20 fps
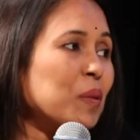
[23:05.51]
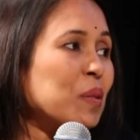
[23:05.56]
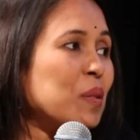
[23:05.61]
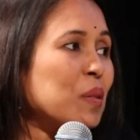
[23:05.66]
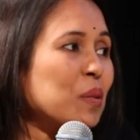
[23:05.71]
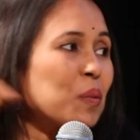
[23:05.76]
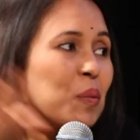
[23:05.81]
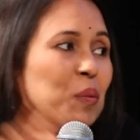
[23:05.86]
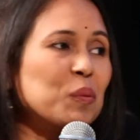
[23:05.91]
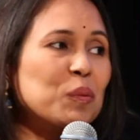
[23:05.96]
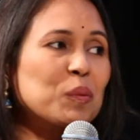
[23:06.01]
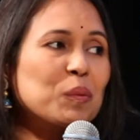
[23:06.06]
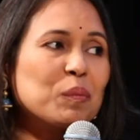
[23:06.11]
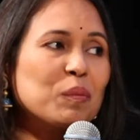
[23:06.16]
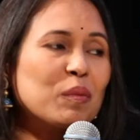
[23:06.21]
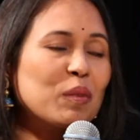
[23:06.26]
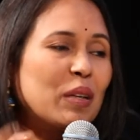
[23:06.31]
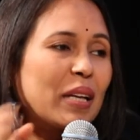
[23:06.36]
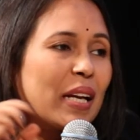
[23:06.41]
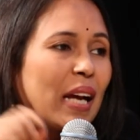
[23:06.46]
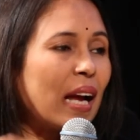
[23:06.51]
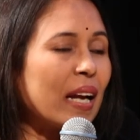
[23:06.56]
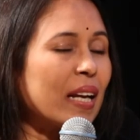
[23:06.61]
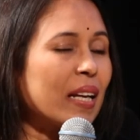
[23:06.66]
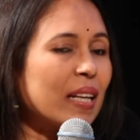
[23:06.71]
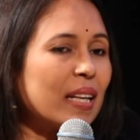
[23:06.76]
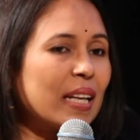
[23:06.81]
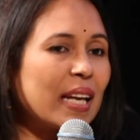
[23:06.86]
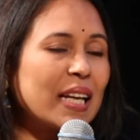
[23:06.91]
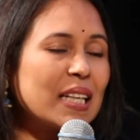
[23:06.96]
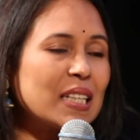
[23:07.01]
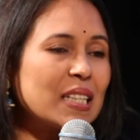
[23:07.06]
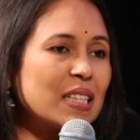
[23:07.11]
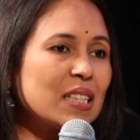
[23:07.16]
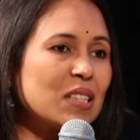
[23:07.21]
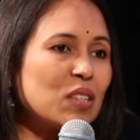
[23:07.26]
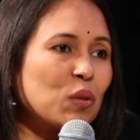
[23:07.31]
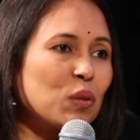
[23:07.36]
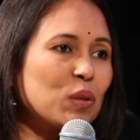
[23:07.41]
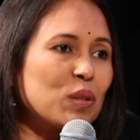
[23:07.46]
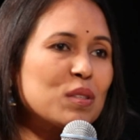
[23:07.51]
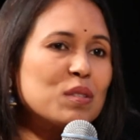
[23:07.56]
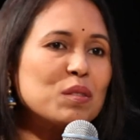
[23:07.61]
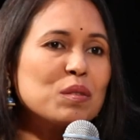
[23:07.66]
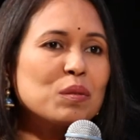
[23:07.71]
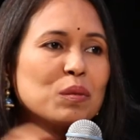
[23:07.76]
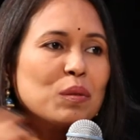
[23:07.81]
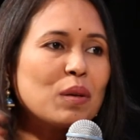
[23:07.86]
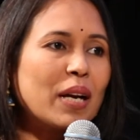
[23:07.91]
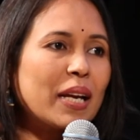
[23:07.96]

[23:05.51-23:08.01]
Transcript: So I edit also.